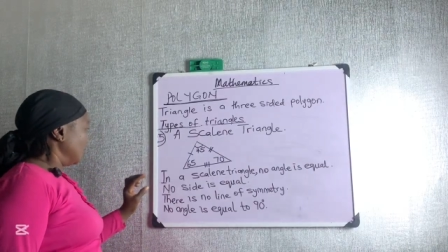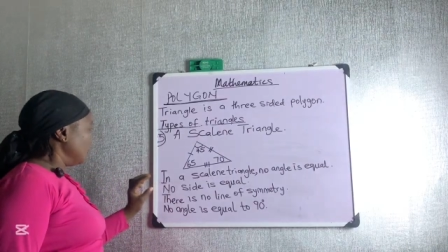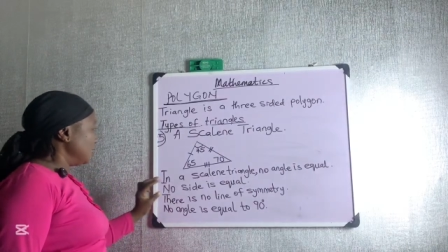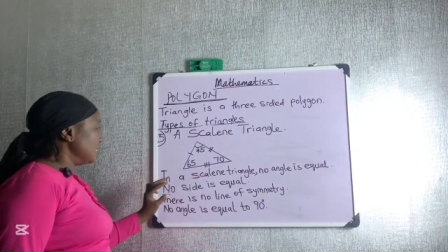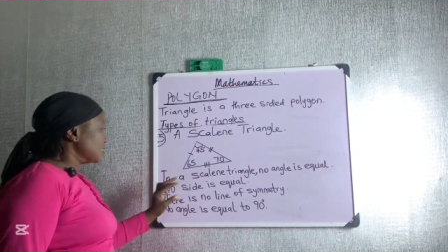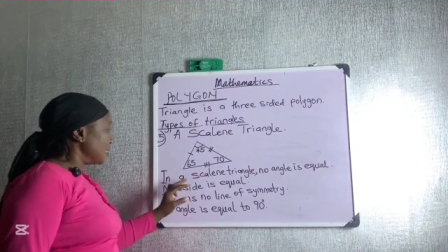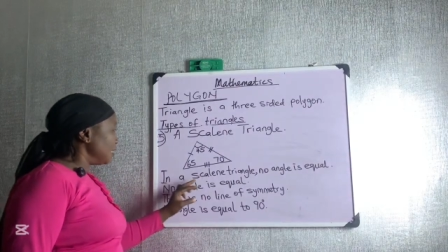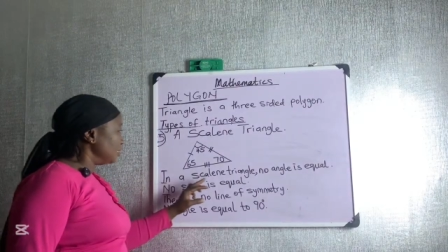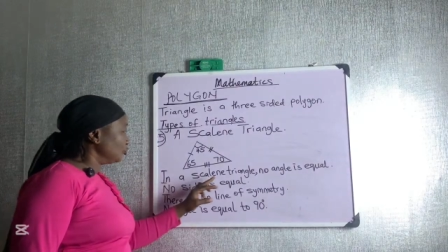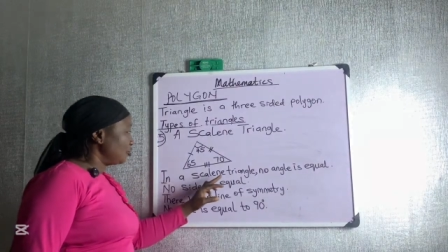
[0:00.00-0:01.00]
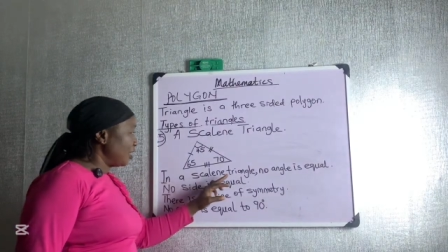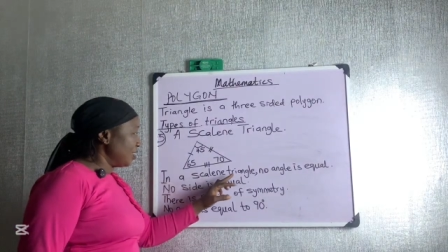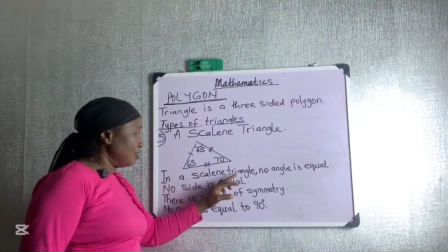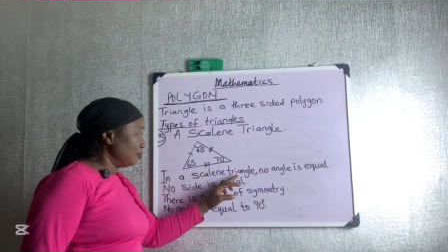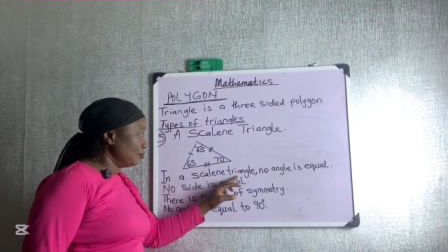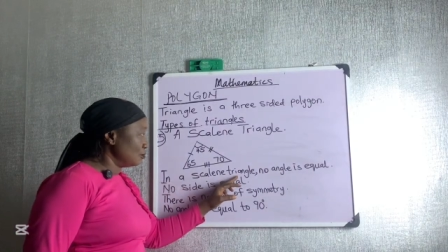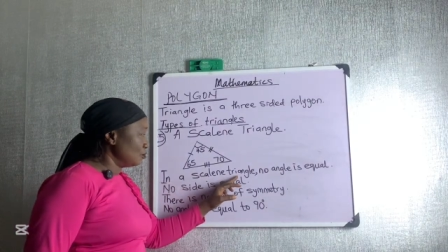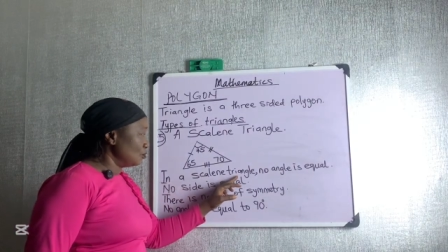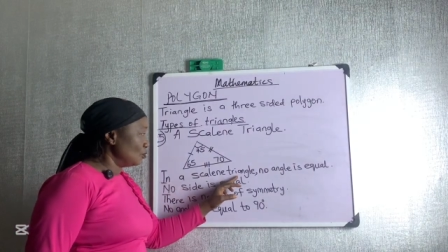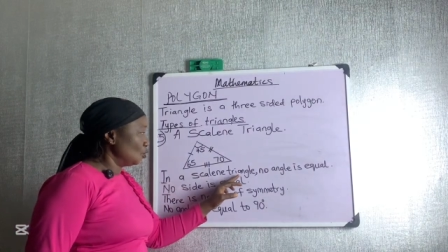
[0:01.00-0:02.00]
In a scalene
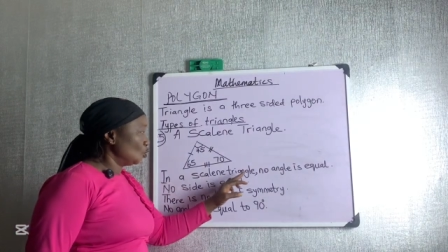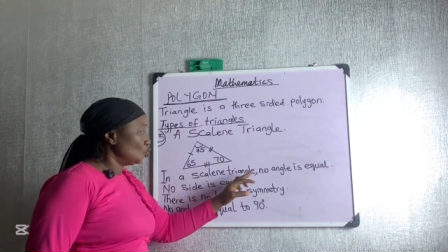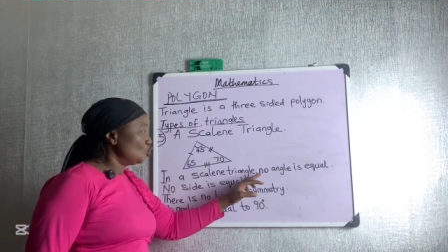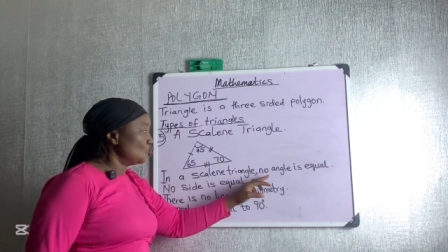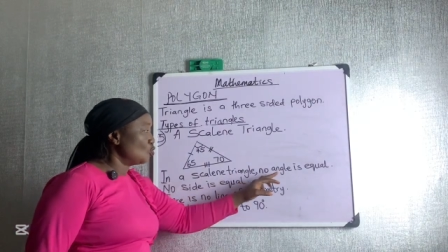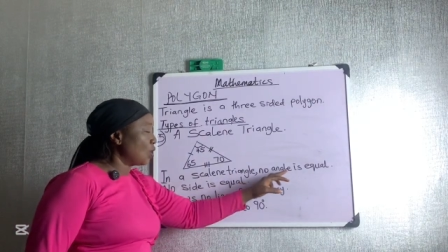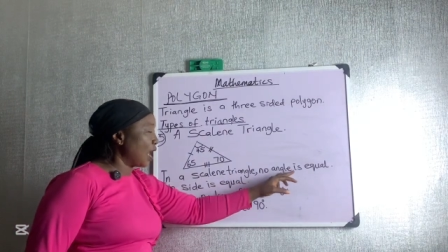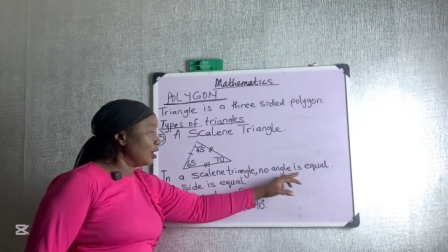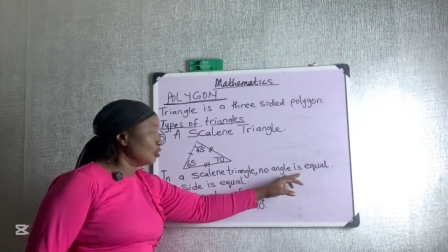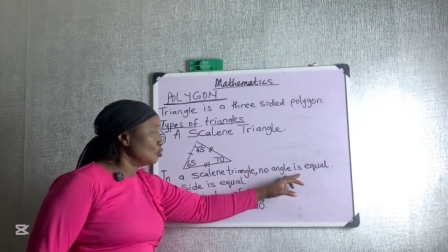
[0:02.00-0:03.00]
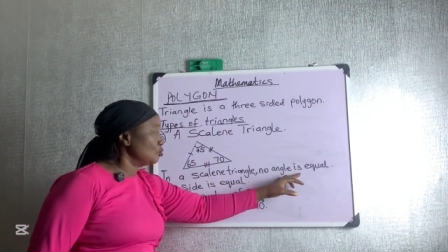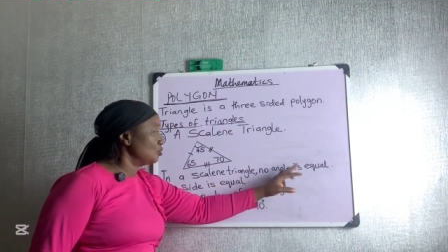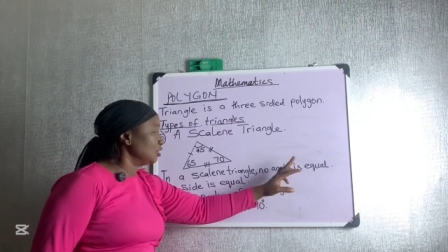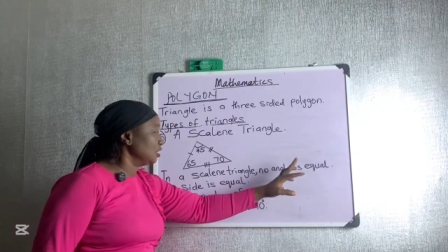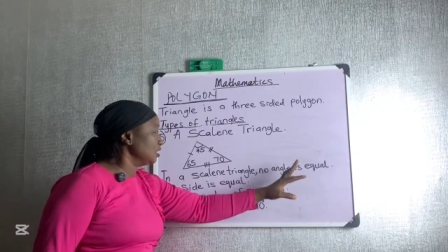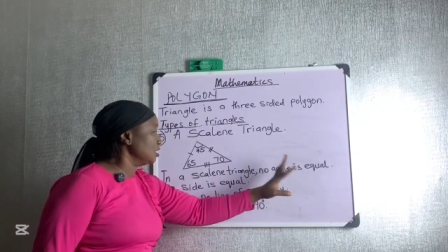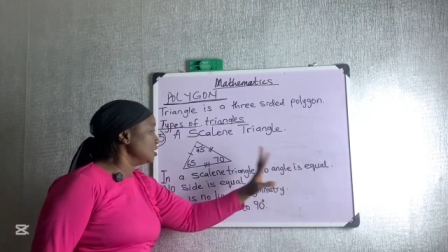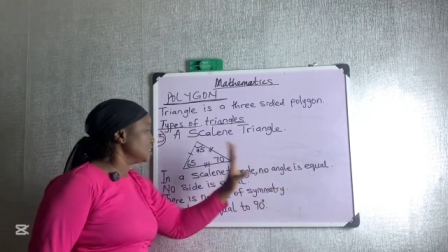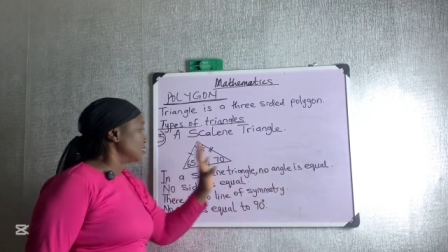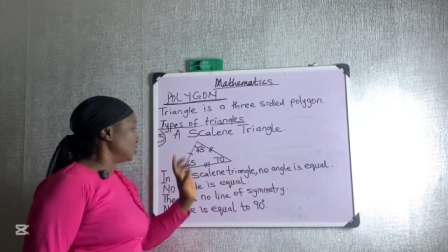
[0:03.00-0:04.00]
triangle, no angle
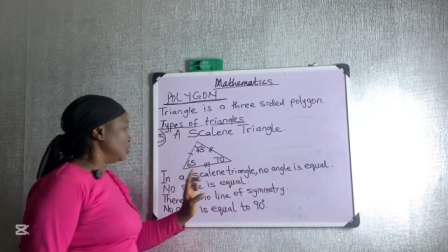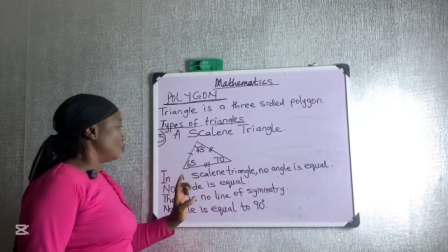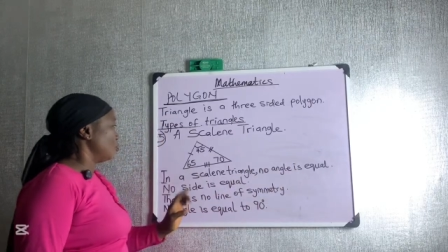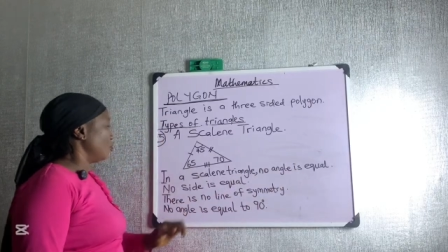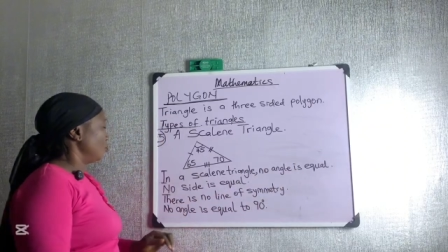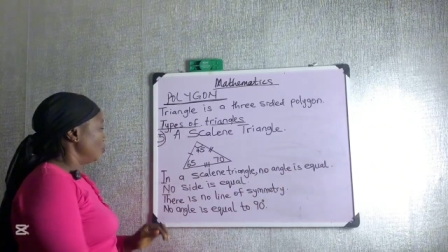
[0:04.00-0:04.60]
is equal.